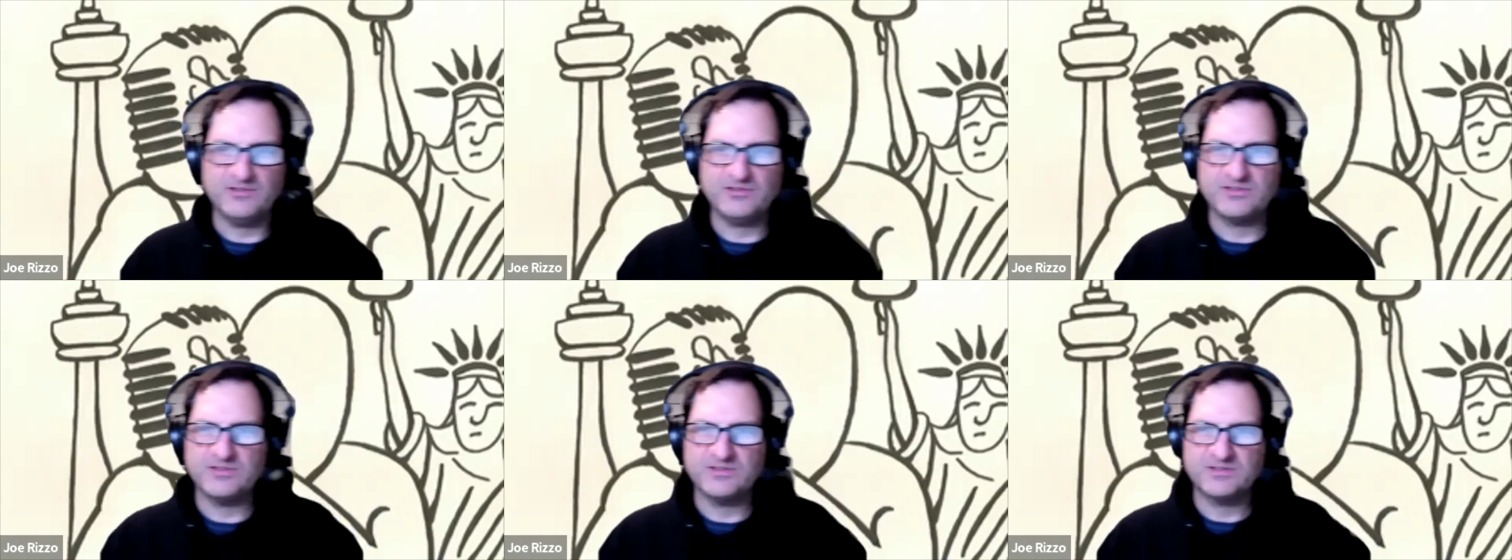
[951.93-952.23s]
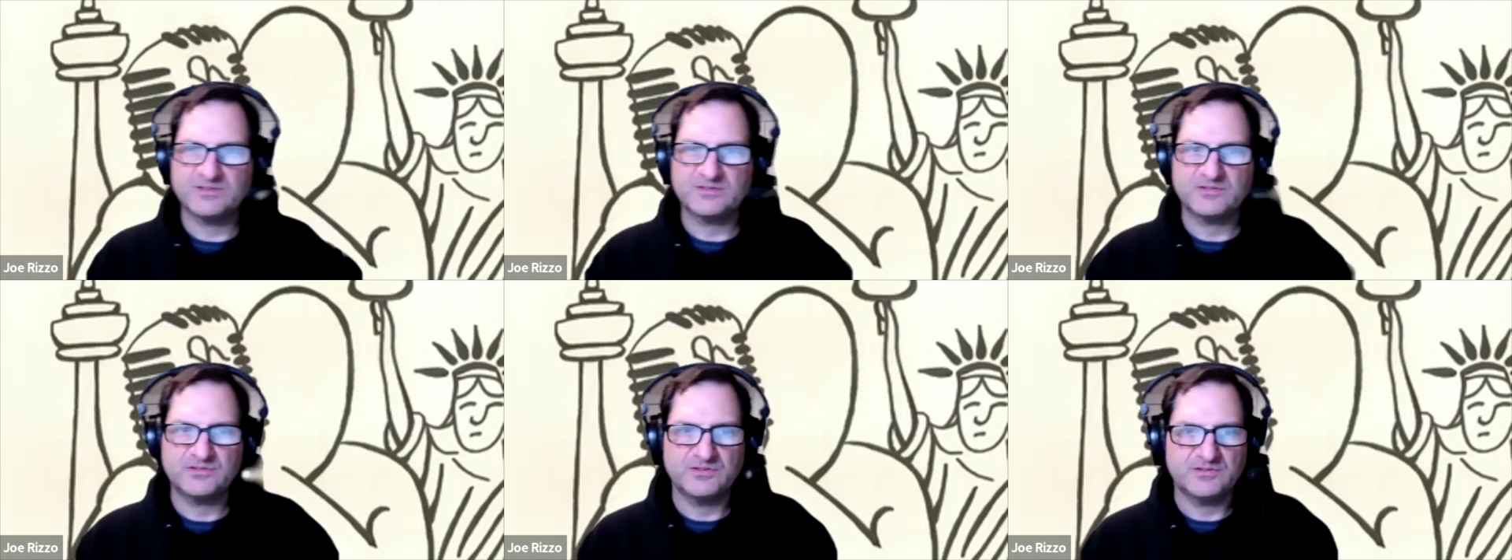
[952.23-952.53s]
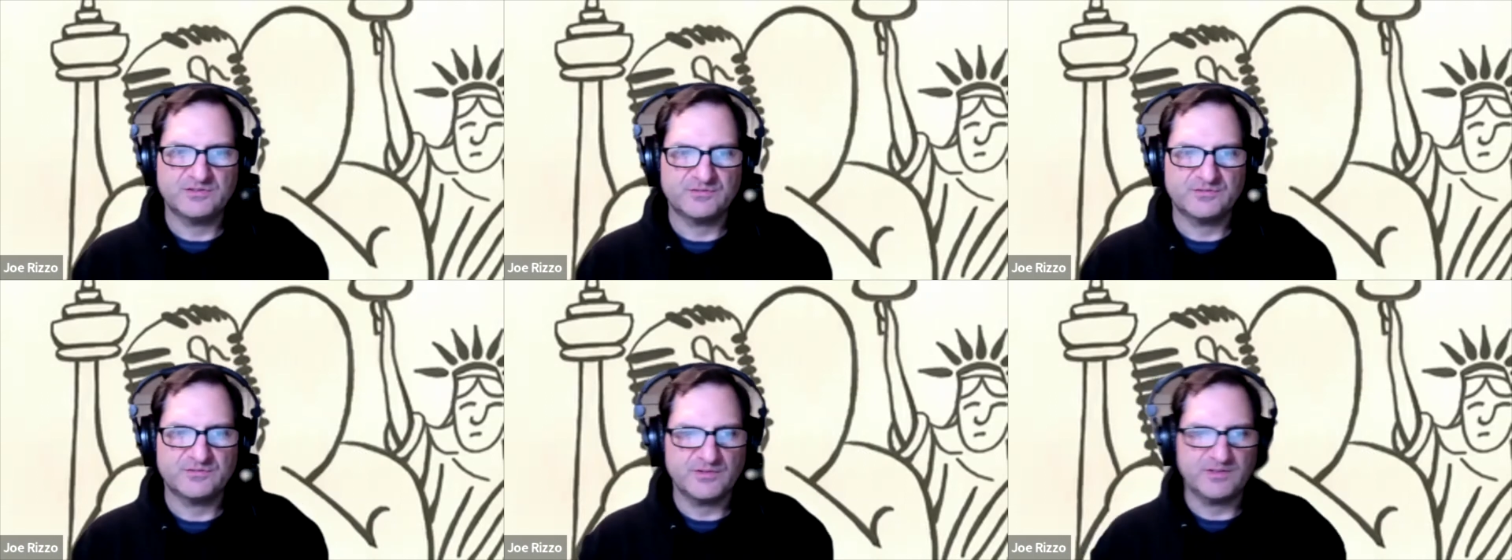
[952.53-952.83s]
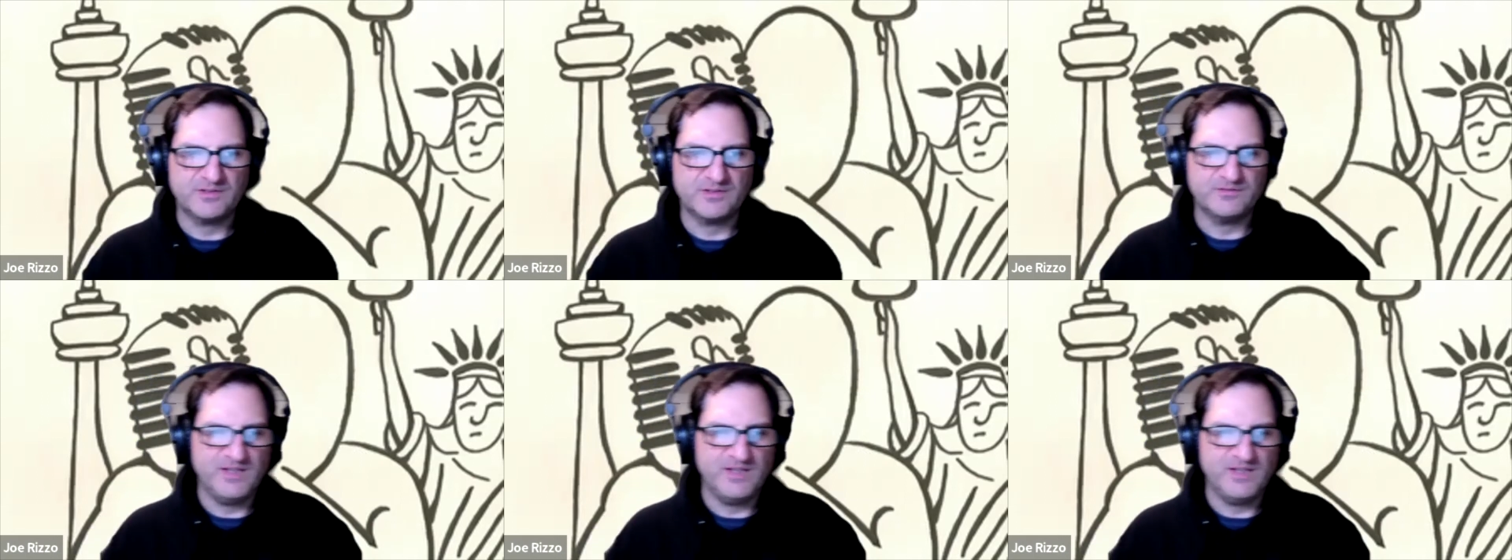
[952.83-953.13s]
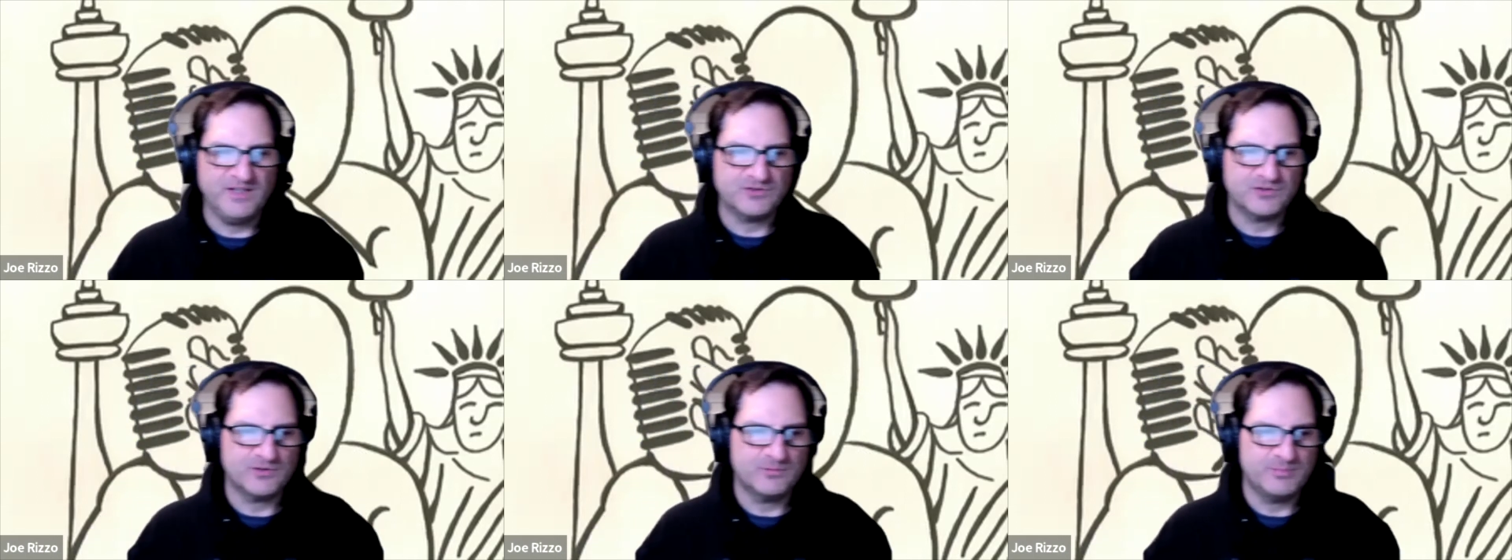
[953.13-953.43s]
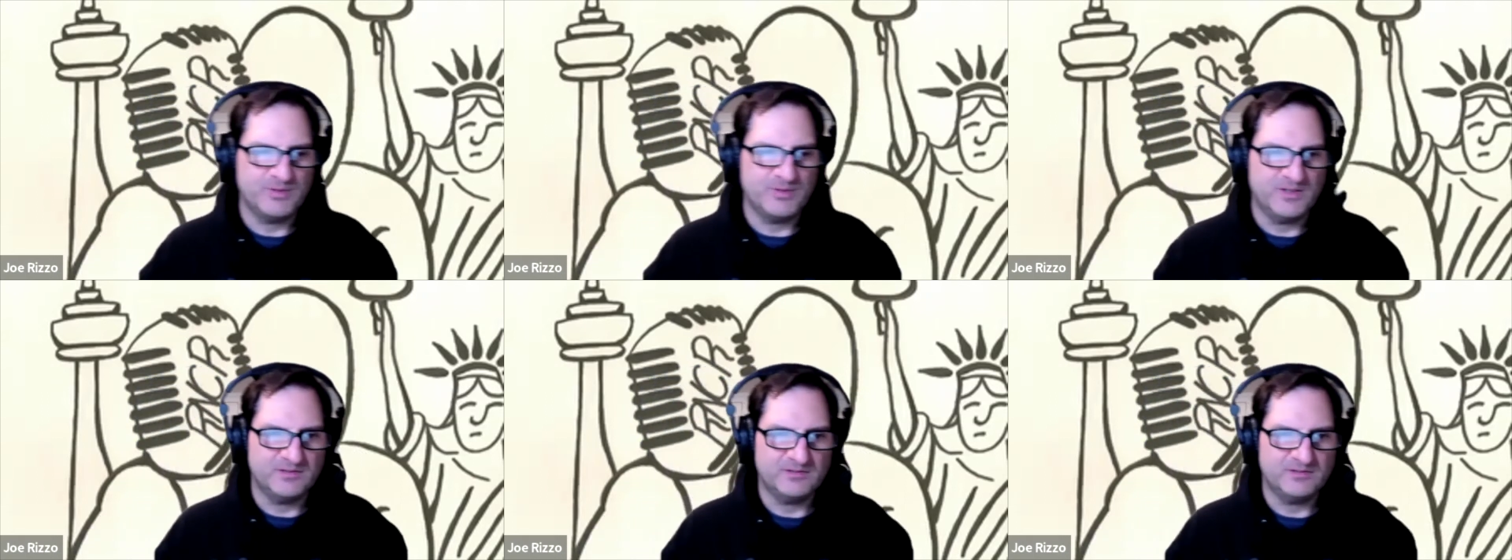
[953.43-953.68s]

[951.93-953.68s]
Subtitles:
she's a freak of nature, but